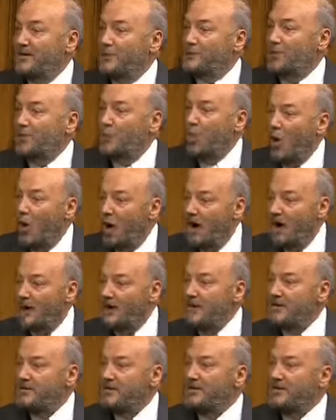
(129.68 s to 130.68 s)
to war
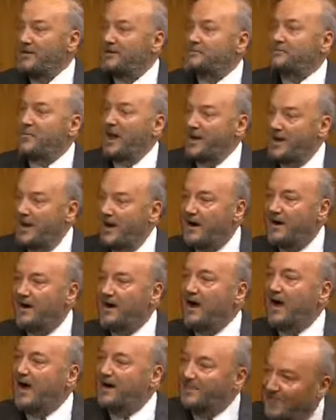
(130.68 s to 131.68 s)
bigger
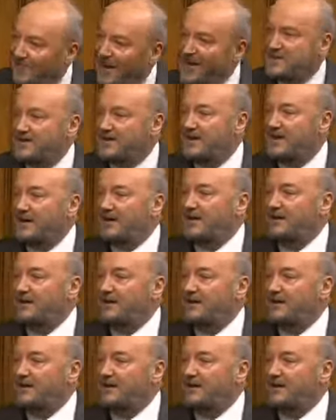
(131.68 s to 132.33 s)
and faster,